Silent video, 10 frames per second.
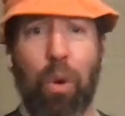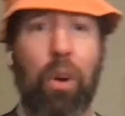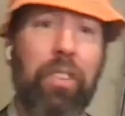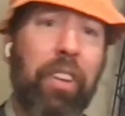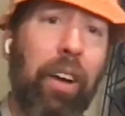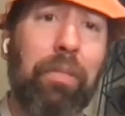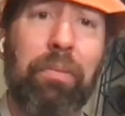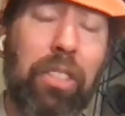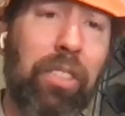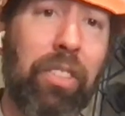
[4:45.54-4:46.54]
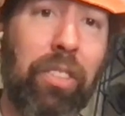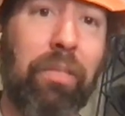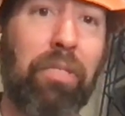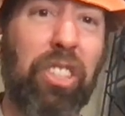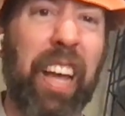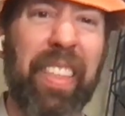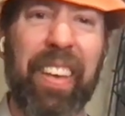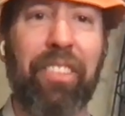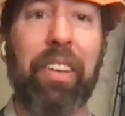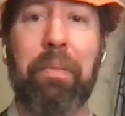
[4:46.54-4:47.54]
Or, just stay
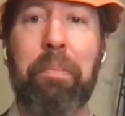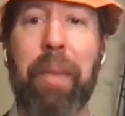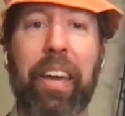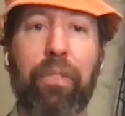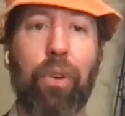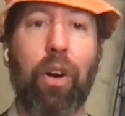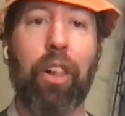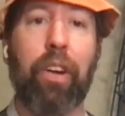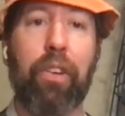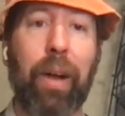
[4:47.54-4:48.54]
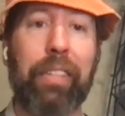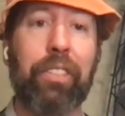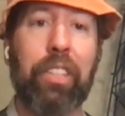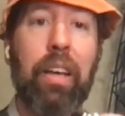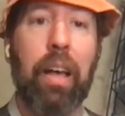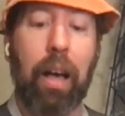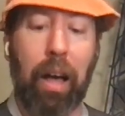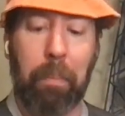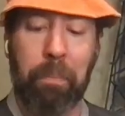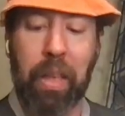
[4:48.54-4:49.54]
this and make it for all of our friends.
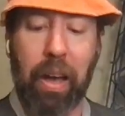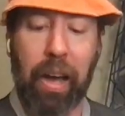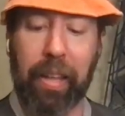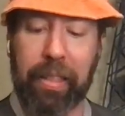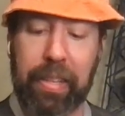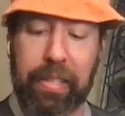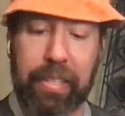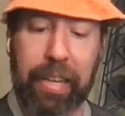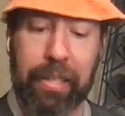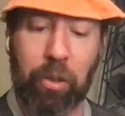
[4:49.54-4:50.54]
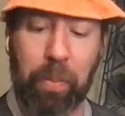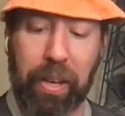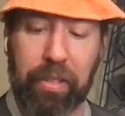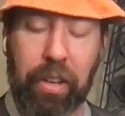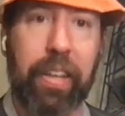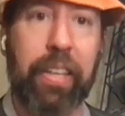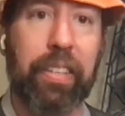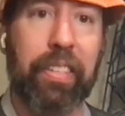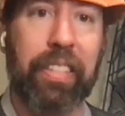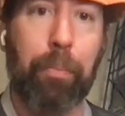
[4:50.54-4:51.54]
I like these tins because they're
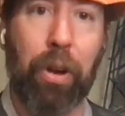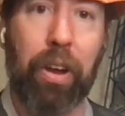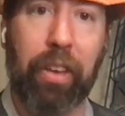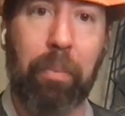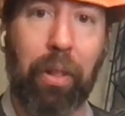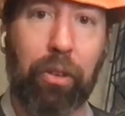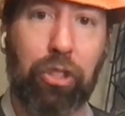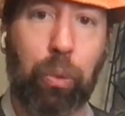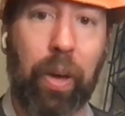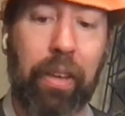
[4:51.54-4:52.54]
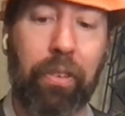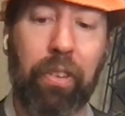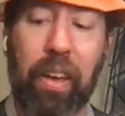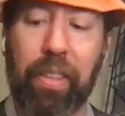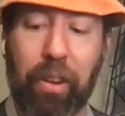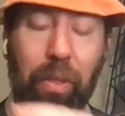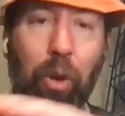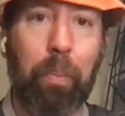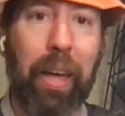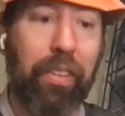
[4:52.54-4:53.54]
easier to separate. You give them a little squeeze. They're a
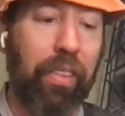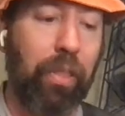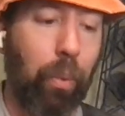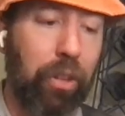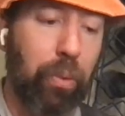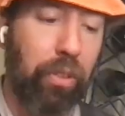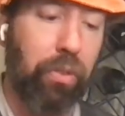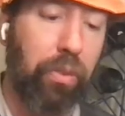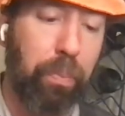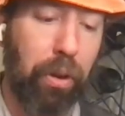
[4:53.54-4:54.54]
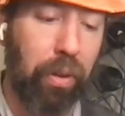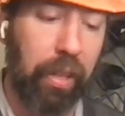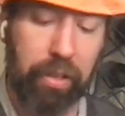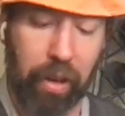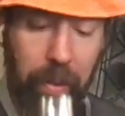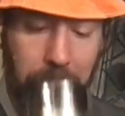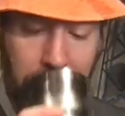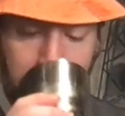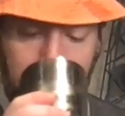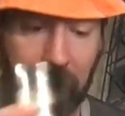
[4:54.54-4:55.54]
little better than the ones with pure lids on them.
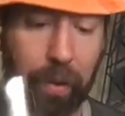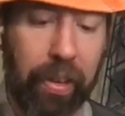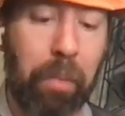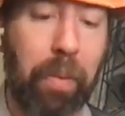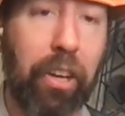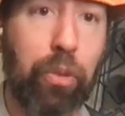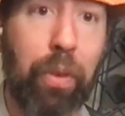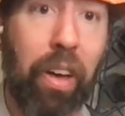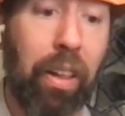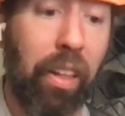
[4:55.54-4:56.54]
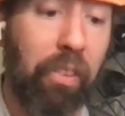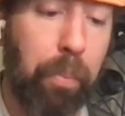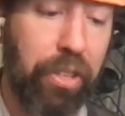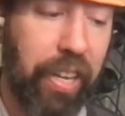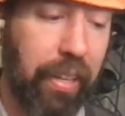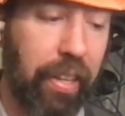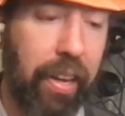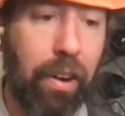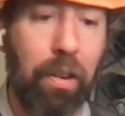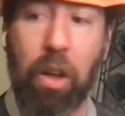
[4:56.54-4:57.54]
Now, again, because we've got a lot of particulate
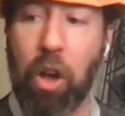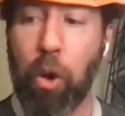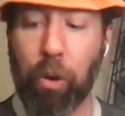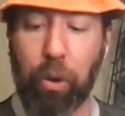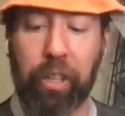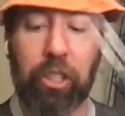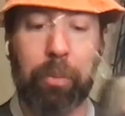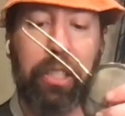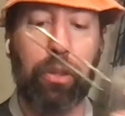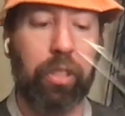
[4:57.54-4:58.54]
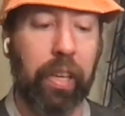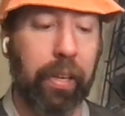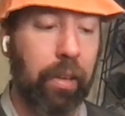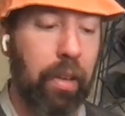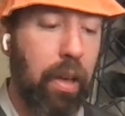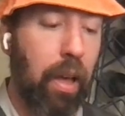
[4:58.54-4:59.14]
here, we're going to be using